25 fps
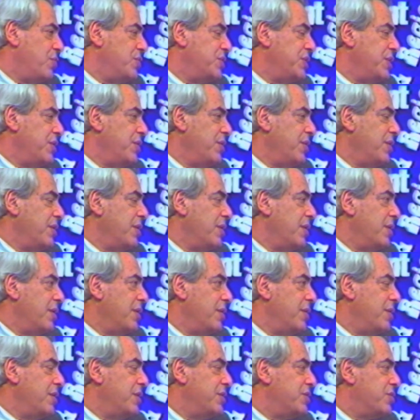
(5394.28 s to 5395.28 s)
suppose in
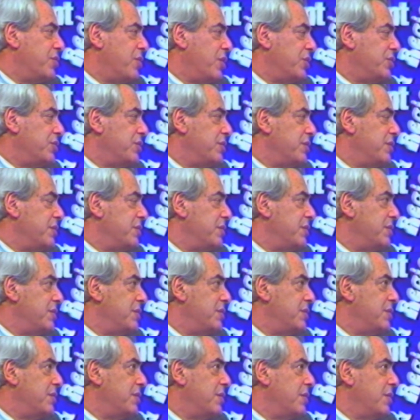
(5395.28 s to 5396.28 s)

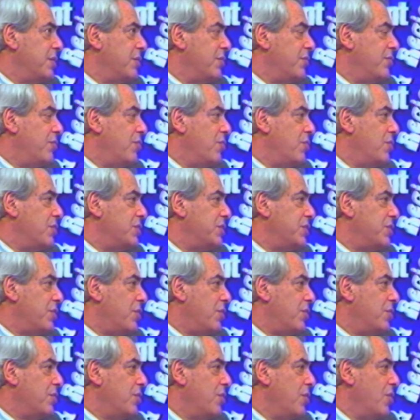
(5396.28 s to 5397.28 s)
discussions
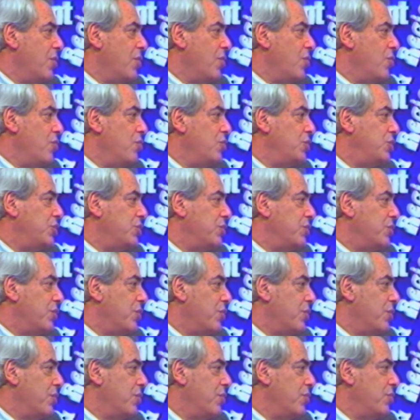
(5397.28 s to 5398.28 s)
focused on who
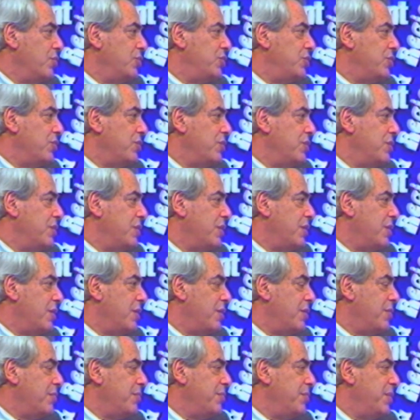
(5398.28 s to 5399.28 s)
should, go, who should
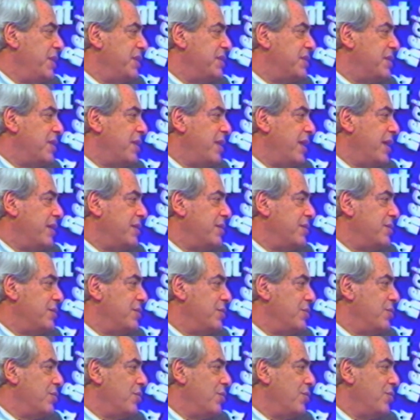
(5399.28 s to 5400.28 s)
uh, be
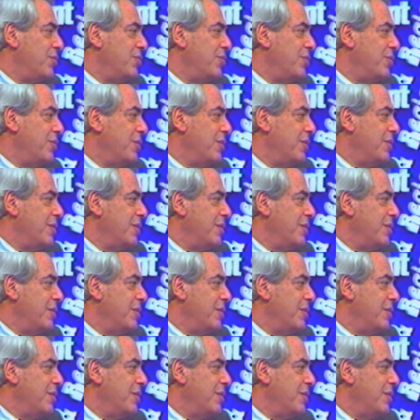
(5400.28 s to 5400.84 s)
selected to go